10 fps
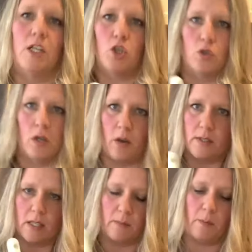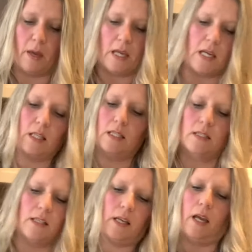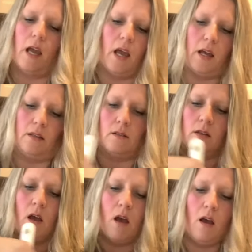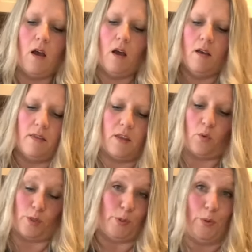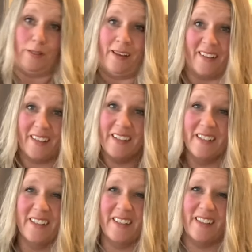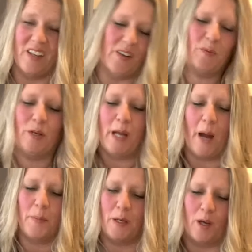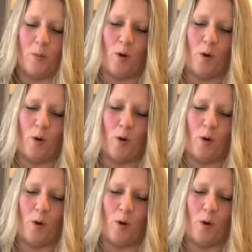children I was going to be making this today, and they were so excited. They're pretty happy to come